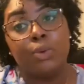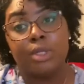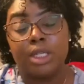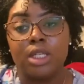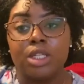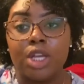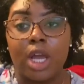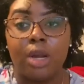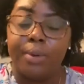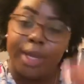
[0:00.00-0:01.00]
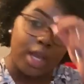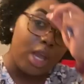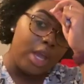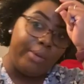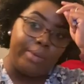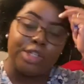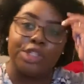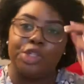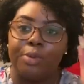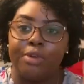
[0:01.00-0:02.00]
we did the shadowing, which
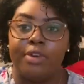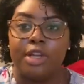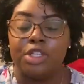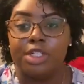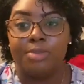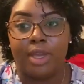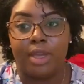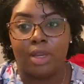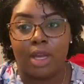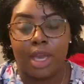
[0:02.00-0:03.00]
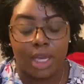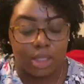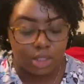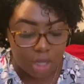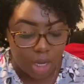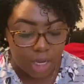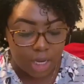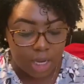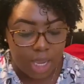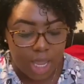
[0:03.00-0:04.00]
is super fun, just being
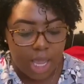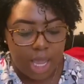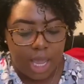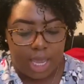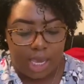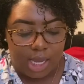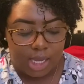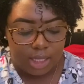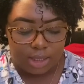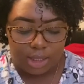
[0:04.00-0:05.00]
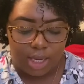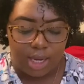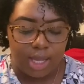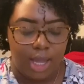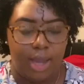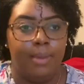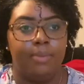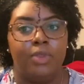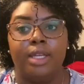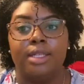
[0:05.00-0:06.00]
hands-on and
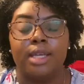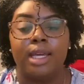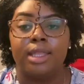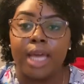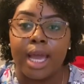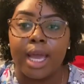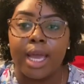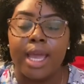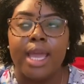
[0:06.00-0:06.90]
things like that.